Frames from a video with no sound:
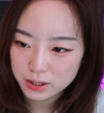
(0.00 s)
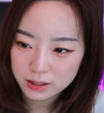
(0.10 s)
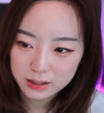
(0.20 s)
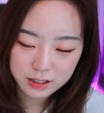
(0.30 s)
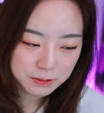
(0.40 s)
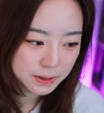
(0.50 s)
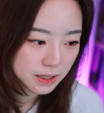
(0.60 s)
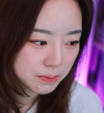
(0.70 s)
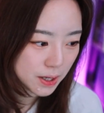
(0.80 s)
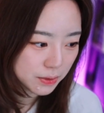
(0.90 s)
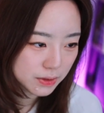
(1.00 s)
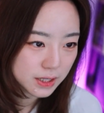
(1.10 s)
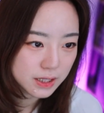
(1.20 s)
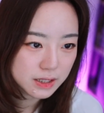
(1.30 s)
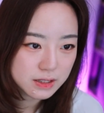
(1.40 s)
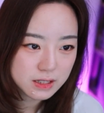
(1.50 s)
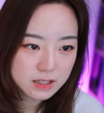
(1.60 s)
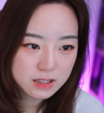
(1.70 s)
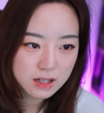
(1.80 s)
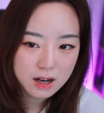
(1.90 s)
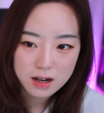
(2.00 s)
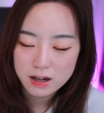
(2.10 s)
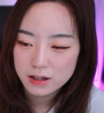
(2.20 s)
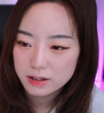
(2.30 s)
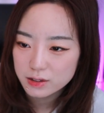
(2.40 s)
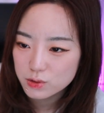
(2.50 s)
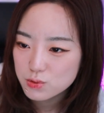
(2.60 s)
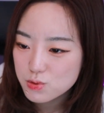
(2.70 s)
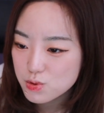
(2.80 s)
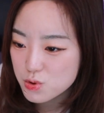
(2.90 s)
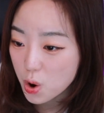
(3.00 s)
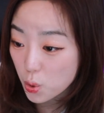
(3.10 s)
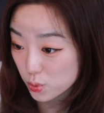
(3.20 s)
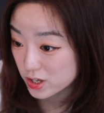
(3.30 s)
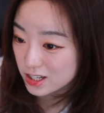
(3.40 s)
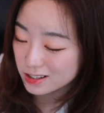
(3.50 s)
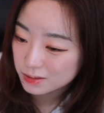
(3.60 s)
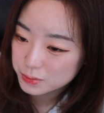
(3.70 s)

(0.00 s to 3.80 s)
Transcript: a little bit about their song Eunoia,